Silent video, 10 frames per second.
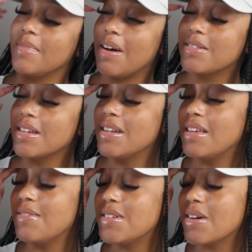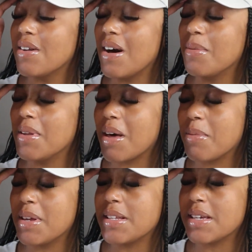I was gonna leave to go to Hobby
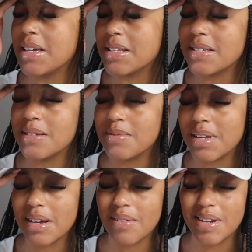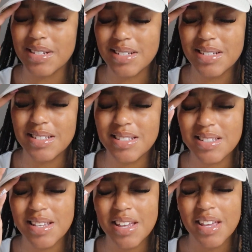Lobby to get some
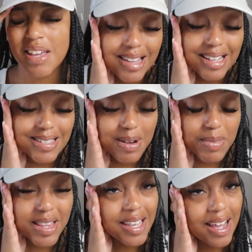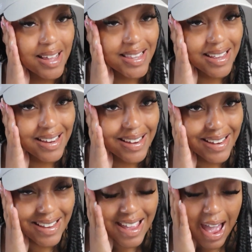decorations. I think it's gonna be thick out there.
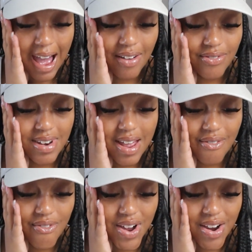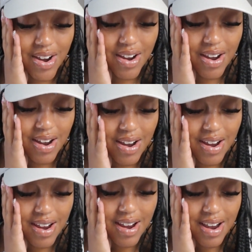I've never
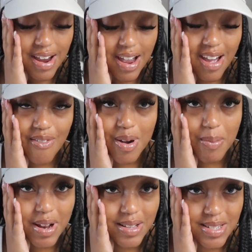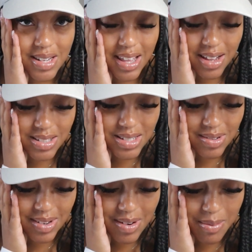ever been to like a
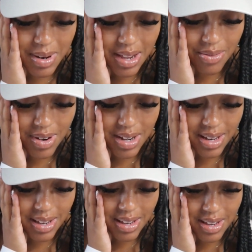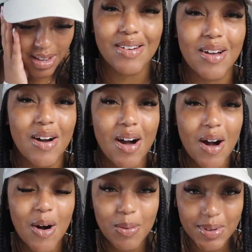store on Black Friday. I gotta go to
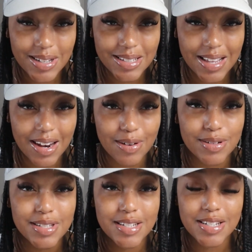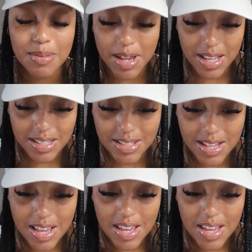Home Goods, I gotta go to TJ Maxx.